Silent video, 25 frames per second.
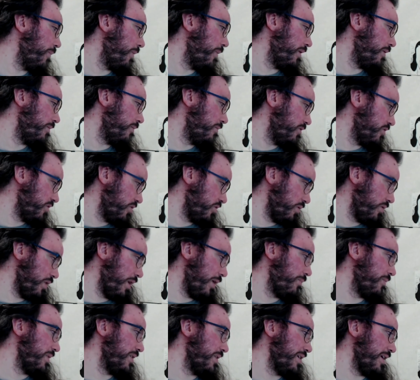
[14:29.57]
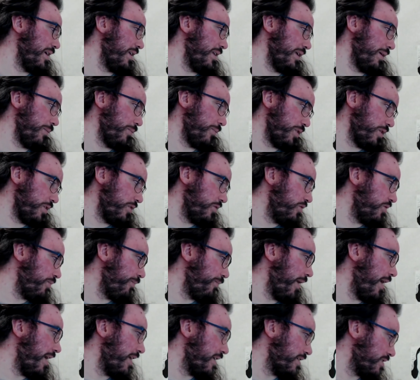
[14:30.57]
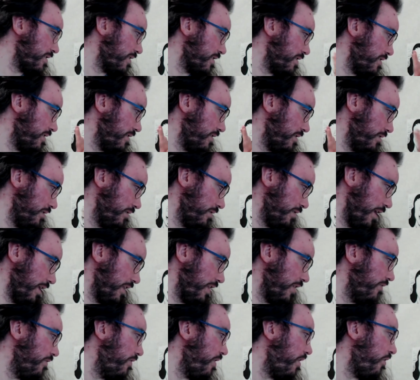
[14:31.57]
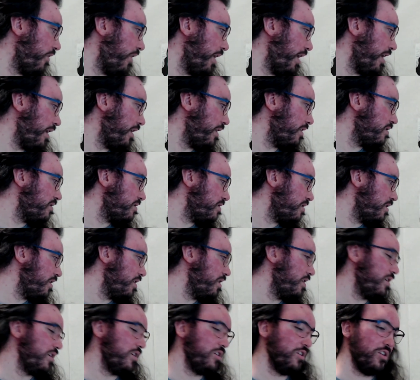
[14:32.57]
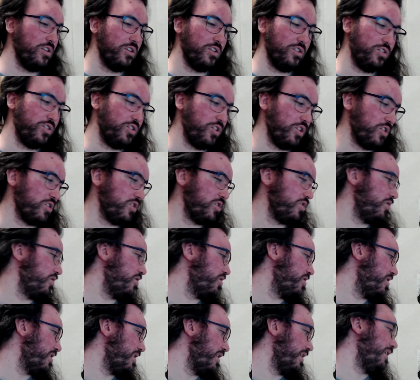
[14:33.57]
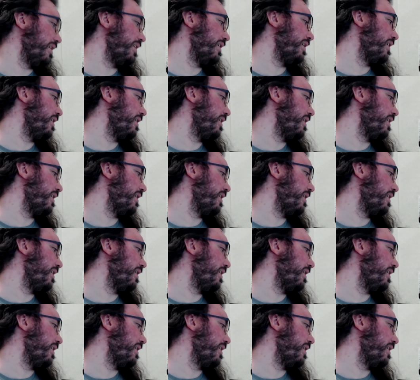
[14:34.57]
So I'm deciding I'm gonna do the masks at the very end, just to see